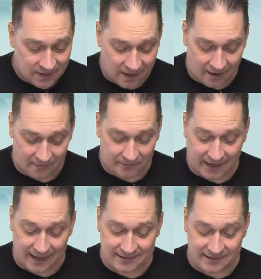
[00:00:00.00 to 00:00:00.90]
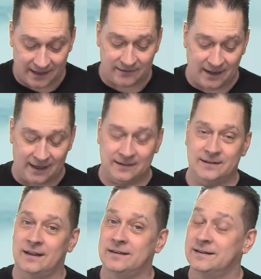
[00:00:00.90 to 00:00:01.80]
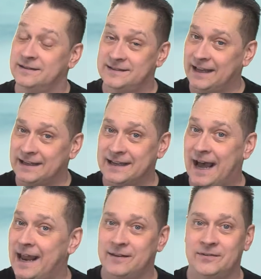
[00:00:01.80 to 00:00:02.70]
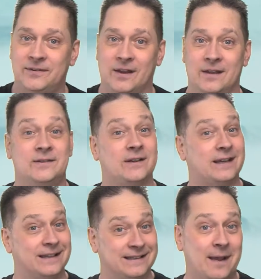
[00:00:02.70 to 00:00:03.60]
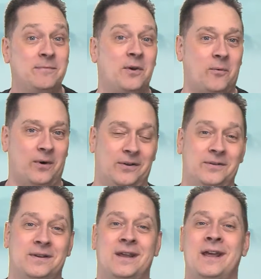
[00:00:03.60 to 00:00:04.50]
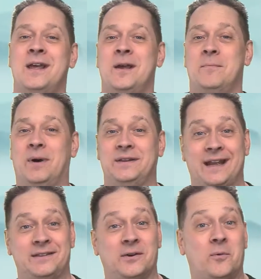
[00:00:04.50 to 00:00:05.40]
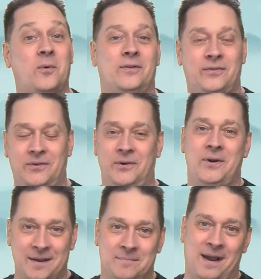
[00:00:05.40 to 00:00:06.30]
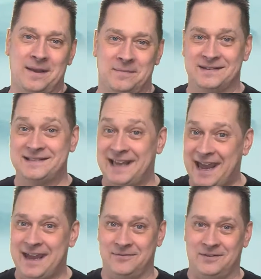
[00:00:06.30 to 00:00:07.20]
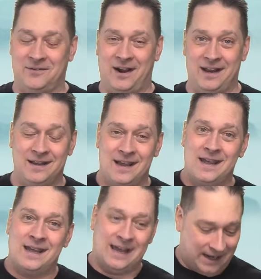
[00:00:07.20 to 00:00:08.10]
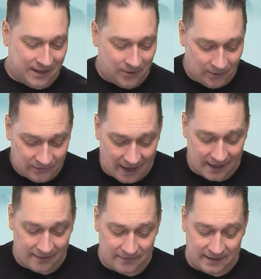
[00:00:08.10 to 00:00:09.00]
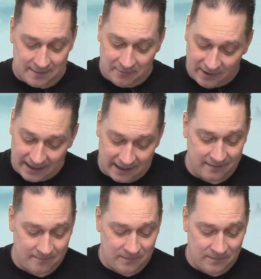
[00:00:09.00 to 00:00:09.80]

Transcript: uh, for God sent us not sent not his son to condemn the world but that the world through him might be saved, right? And then it goes on, if you keep reading,